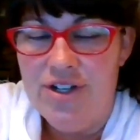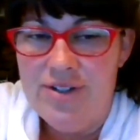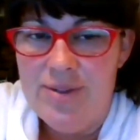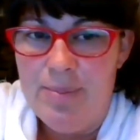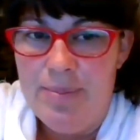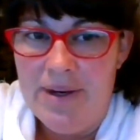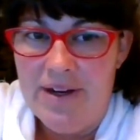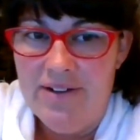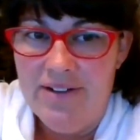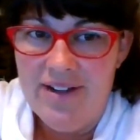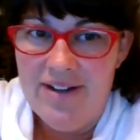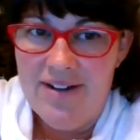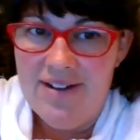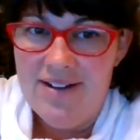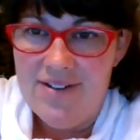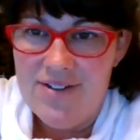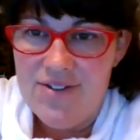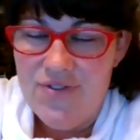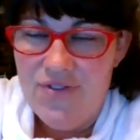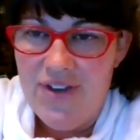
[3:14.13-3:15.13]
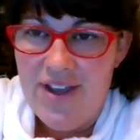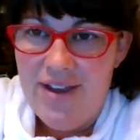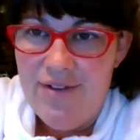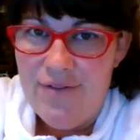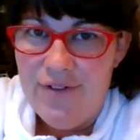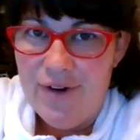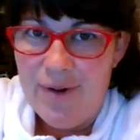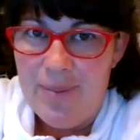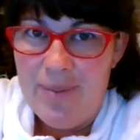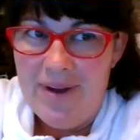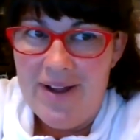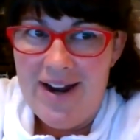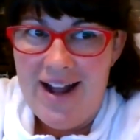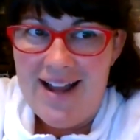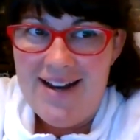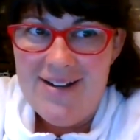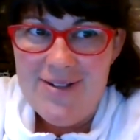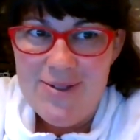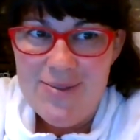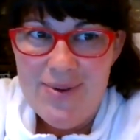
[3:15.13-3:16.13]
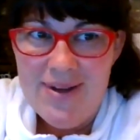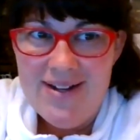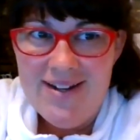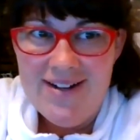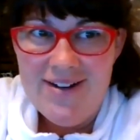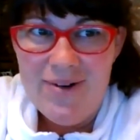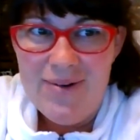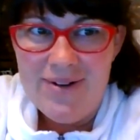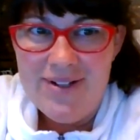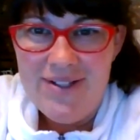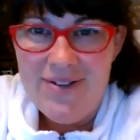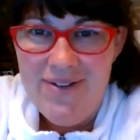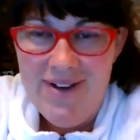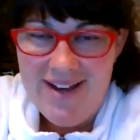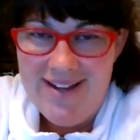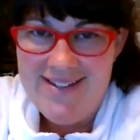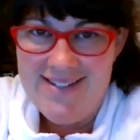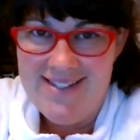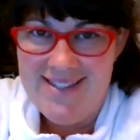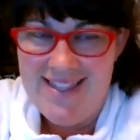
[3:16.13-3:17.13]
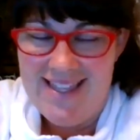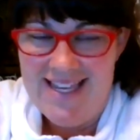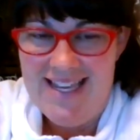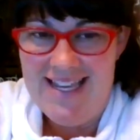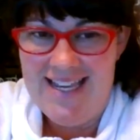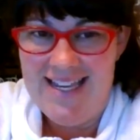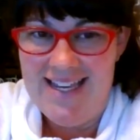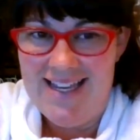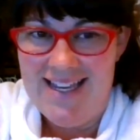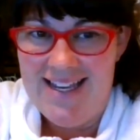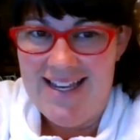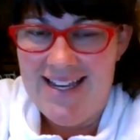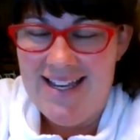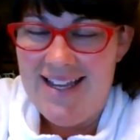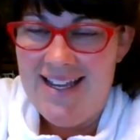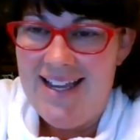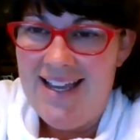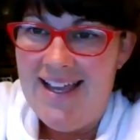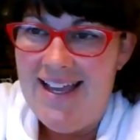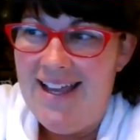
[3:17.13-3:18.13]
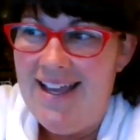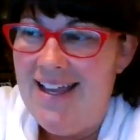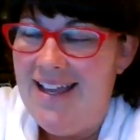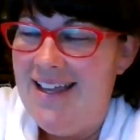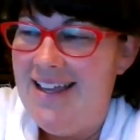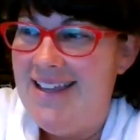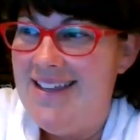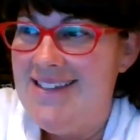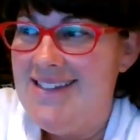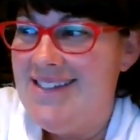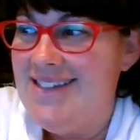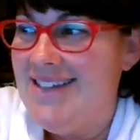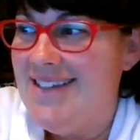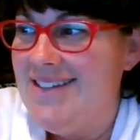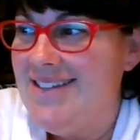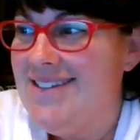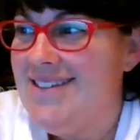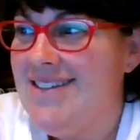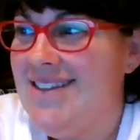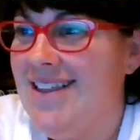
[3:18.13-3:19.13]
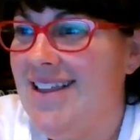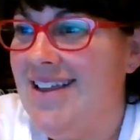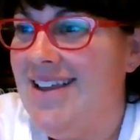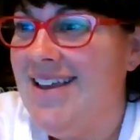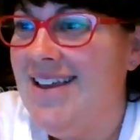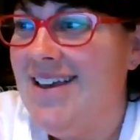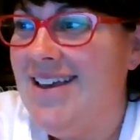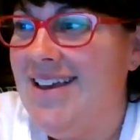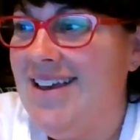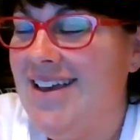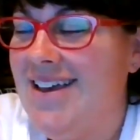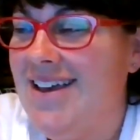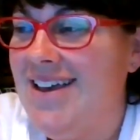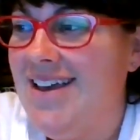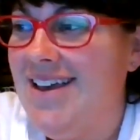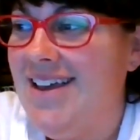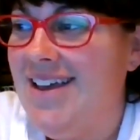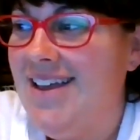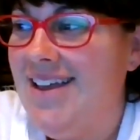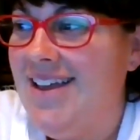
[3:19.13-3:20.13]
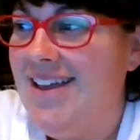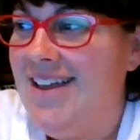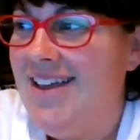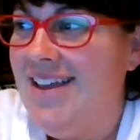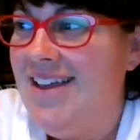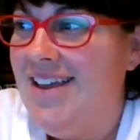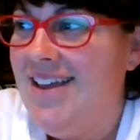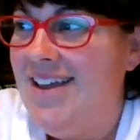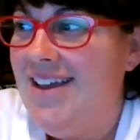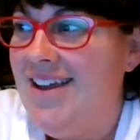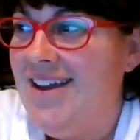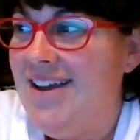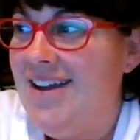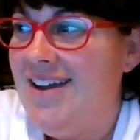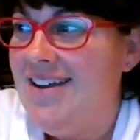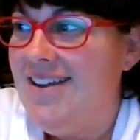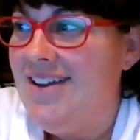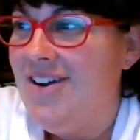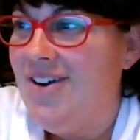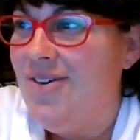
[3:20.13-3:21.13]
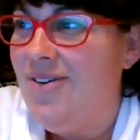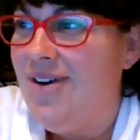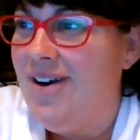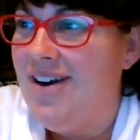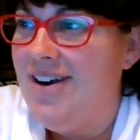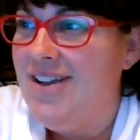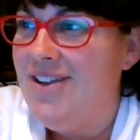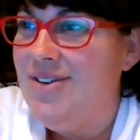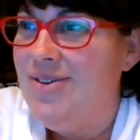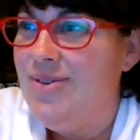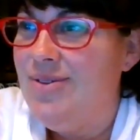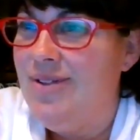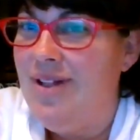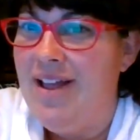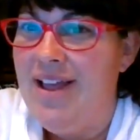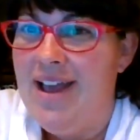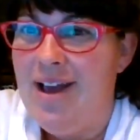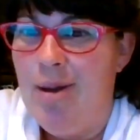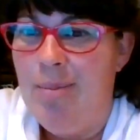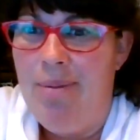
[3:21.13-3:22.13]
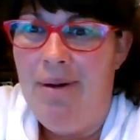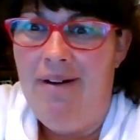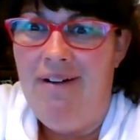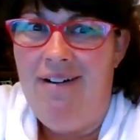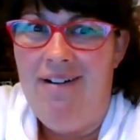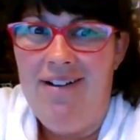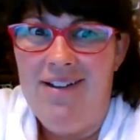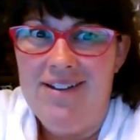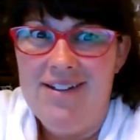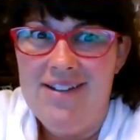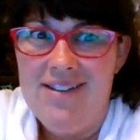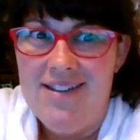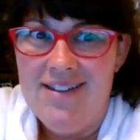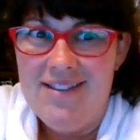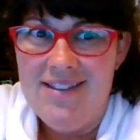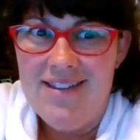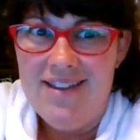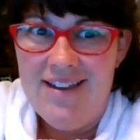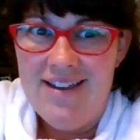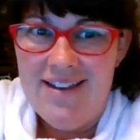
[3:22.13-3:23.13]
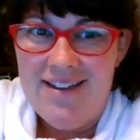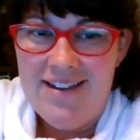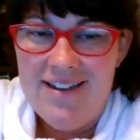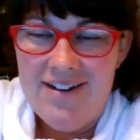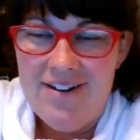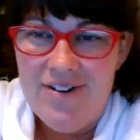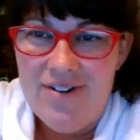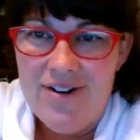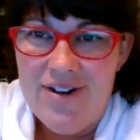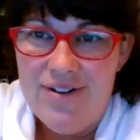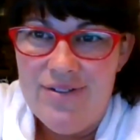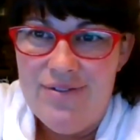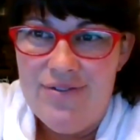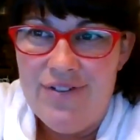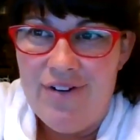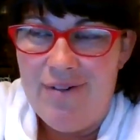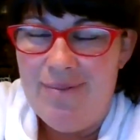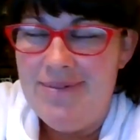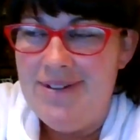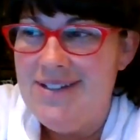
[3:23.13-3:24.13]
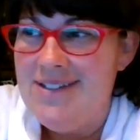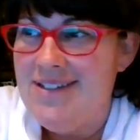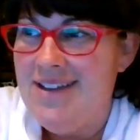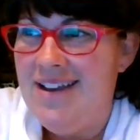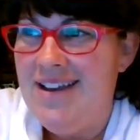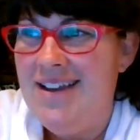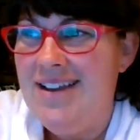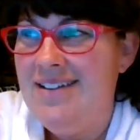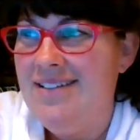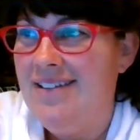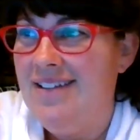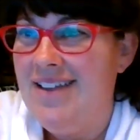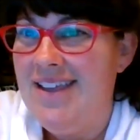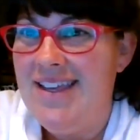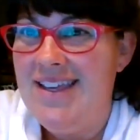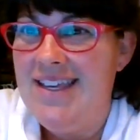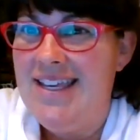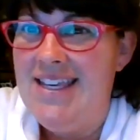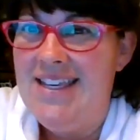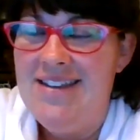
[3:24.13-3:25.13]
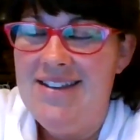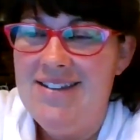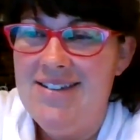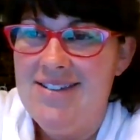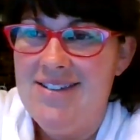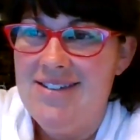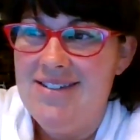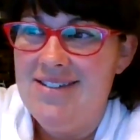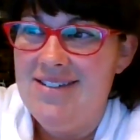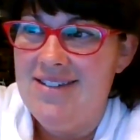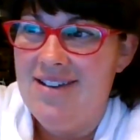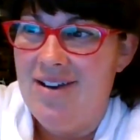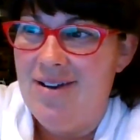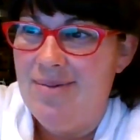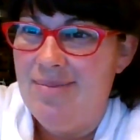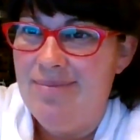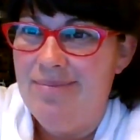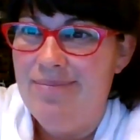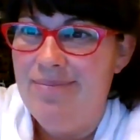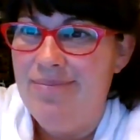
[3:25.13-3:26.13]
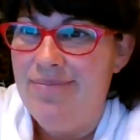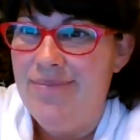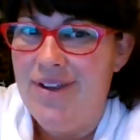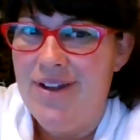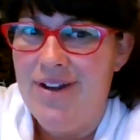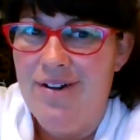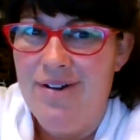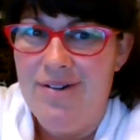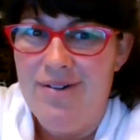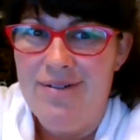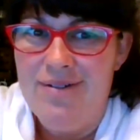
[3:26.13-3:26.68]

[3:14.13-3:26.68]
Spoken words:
just barely to his favor. But I just want to know what you guys think. Is this like, are you like appalled that they, confirm this guy and like he's some,